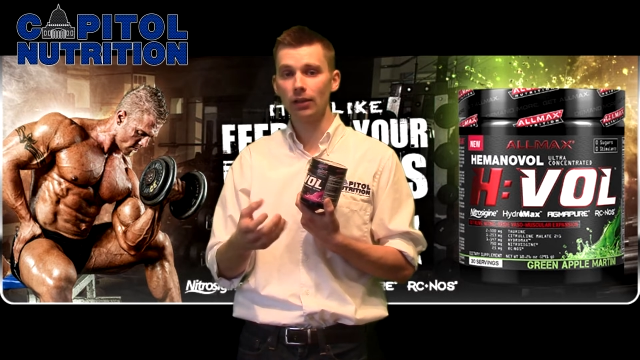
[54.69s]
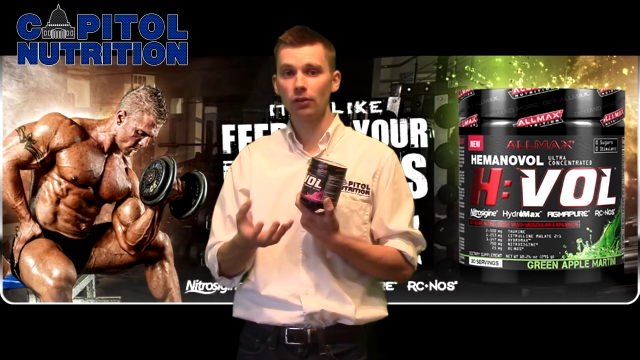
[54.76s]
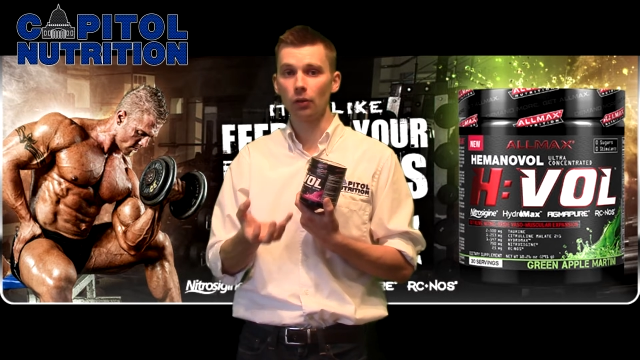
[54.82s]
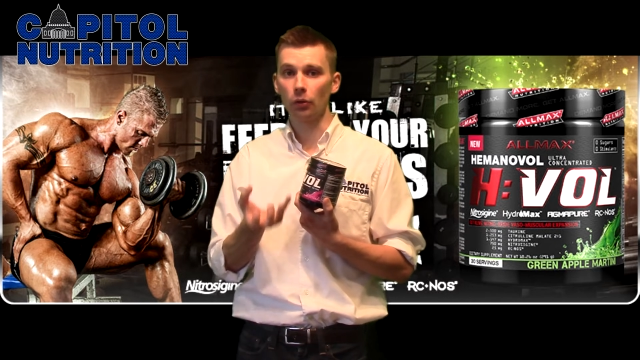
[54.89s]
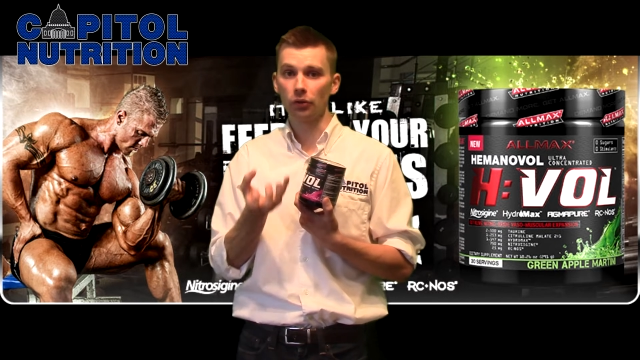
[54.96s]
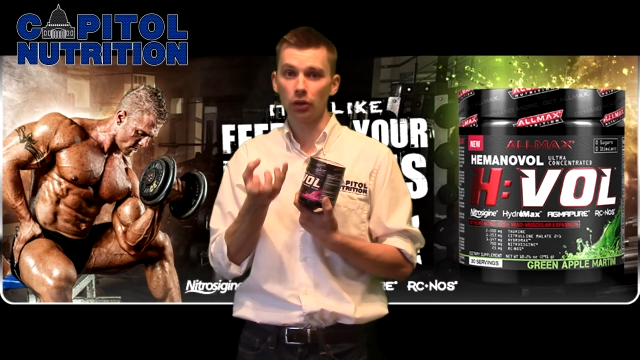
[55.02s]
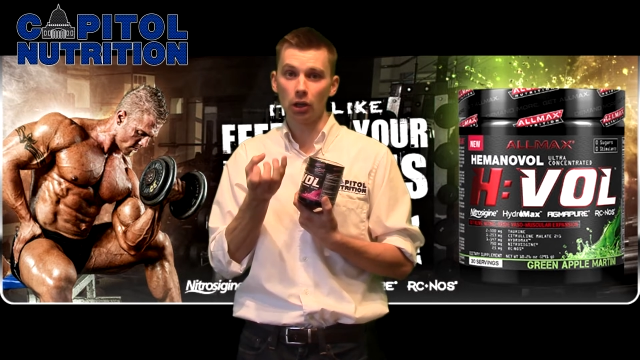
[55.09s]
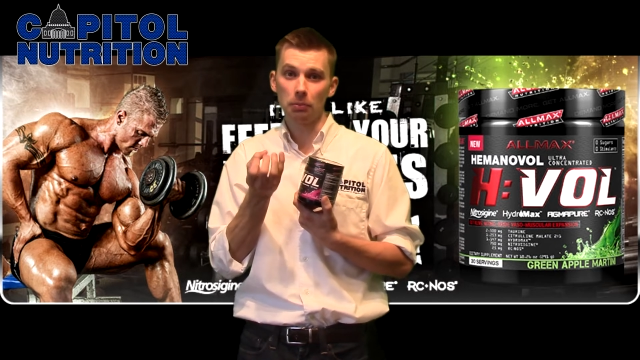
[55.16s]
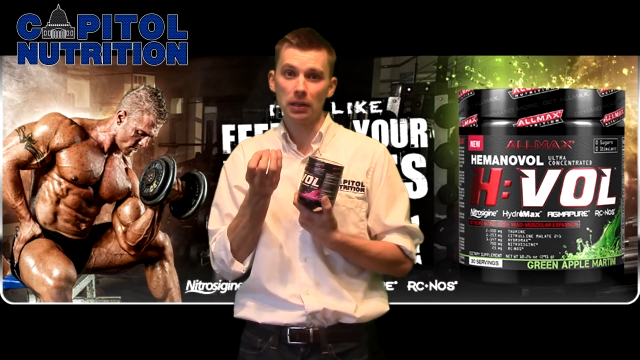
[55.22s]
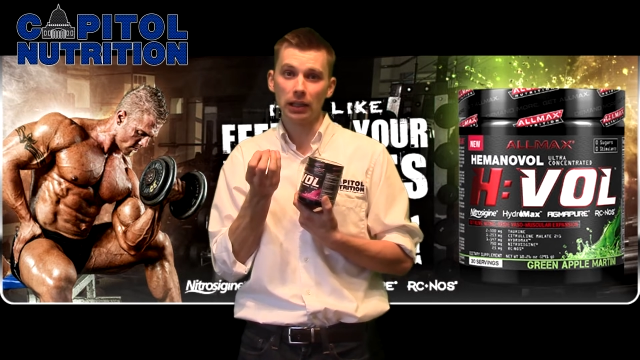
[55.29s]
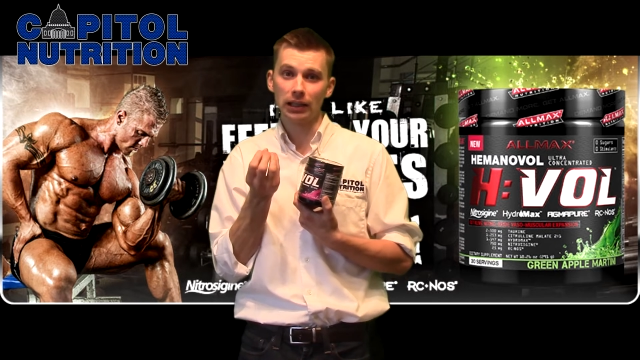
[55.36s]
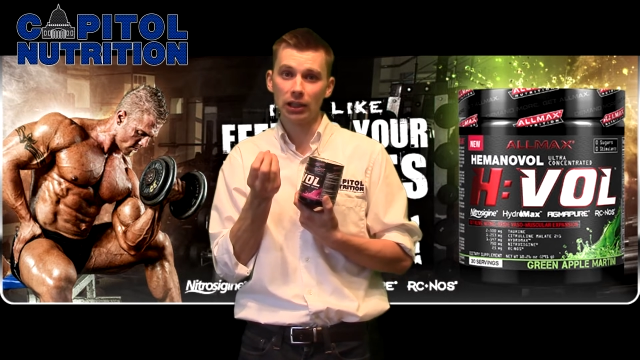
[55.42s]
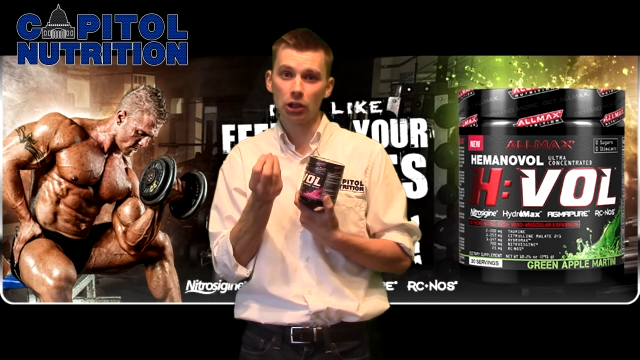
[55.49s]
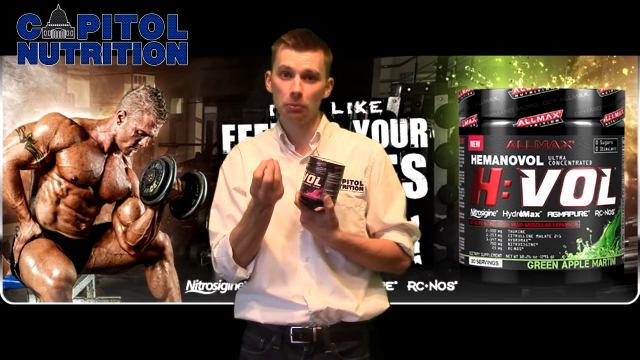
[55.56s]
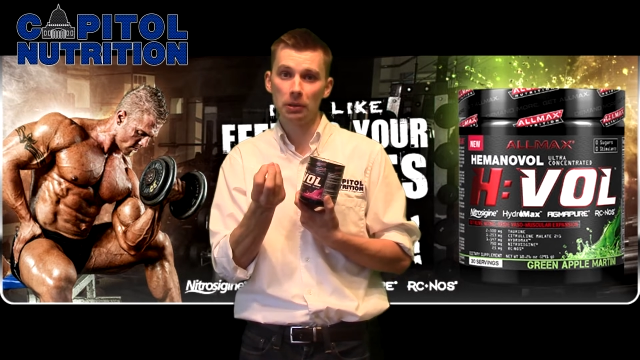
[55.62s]
so it's going to be a
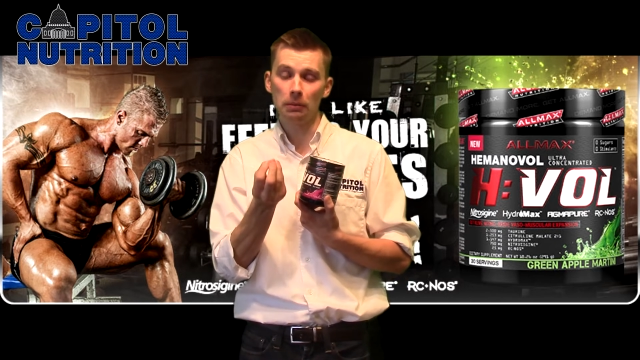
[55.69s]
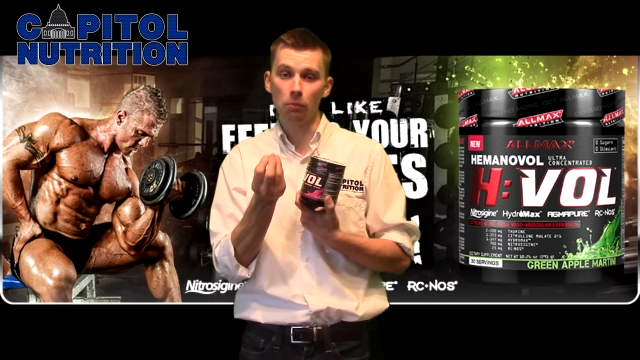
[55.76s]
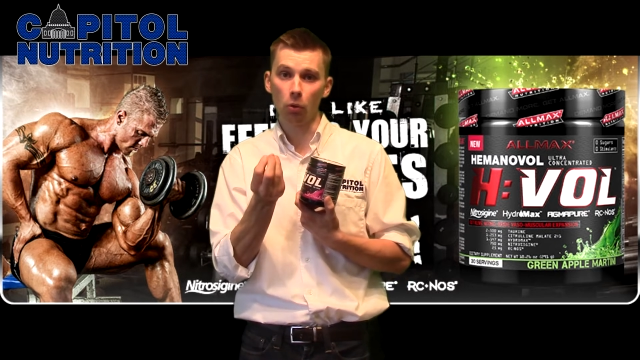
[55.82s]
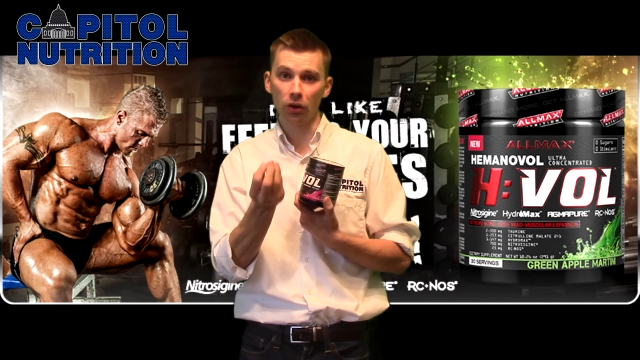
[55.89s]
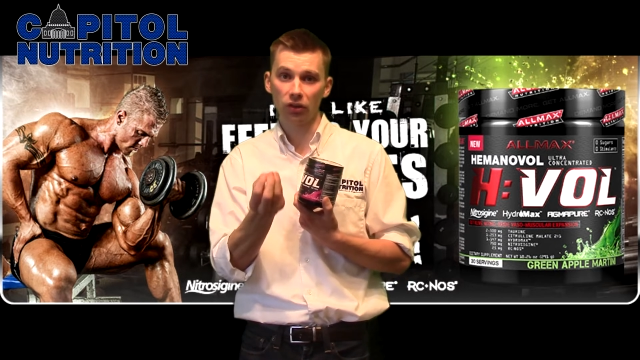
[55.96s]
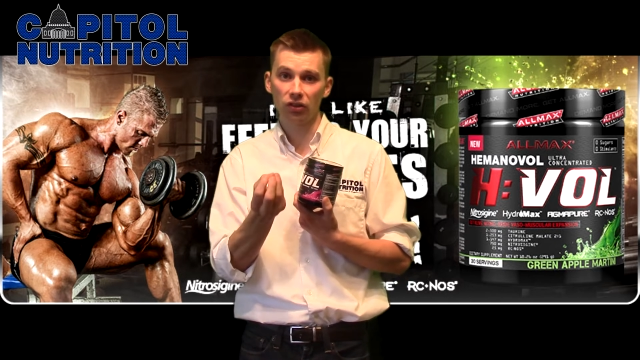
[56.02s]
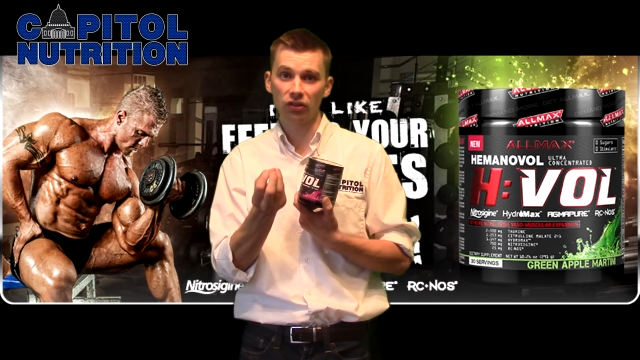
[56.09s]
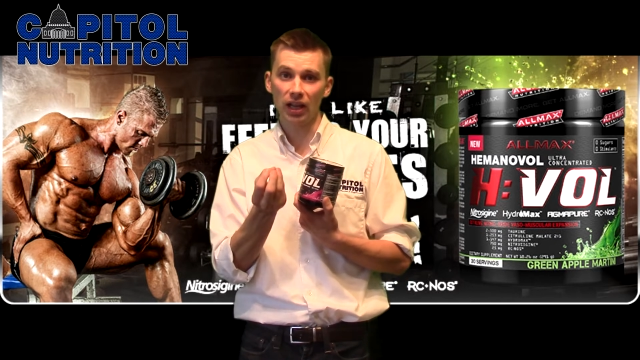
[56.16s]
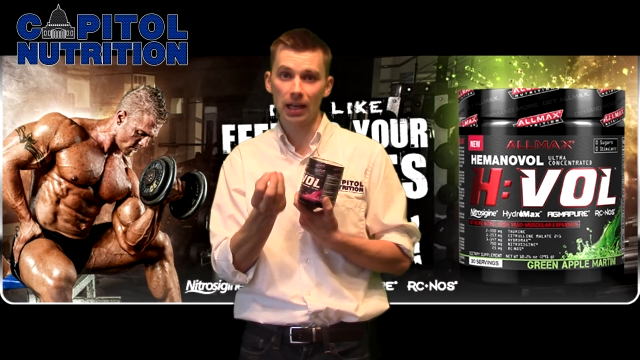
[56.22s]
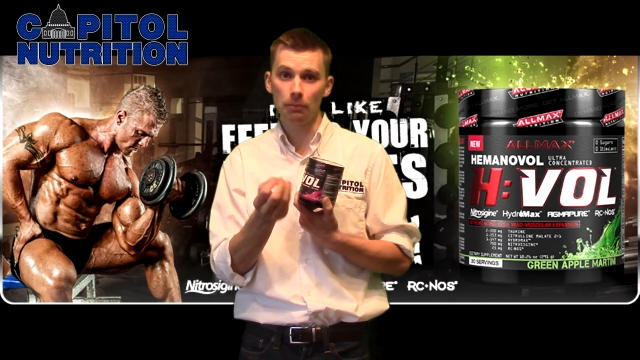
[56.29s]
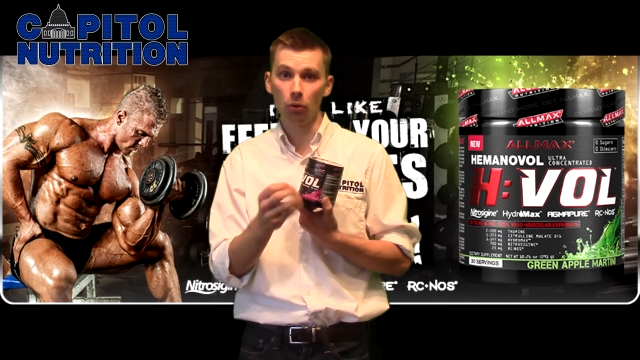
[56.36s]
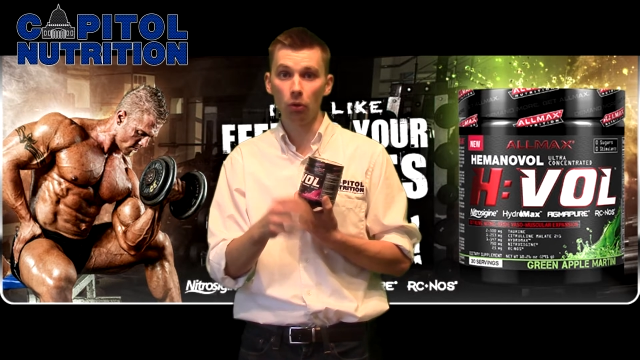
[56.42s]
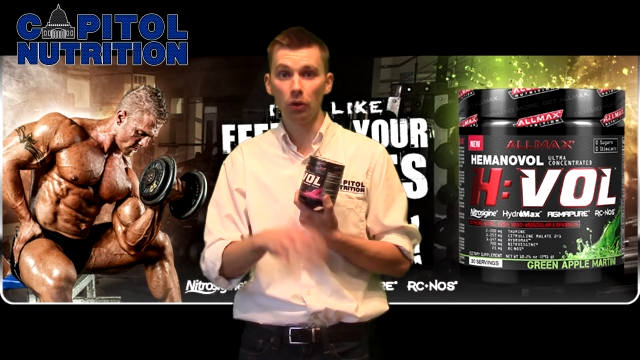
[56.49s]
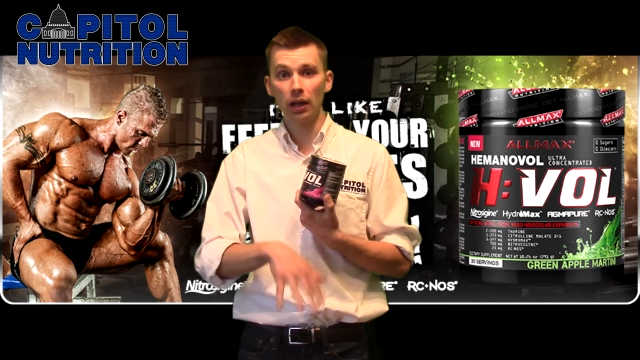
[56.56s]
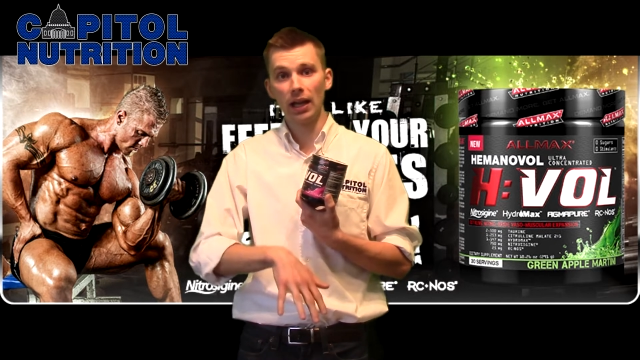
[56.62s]
little bit more stable,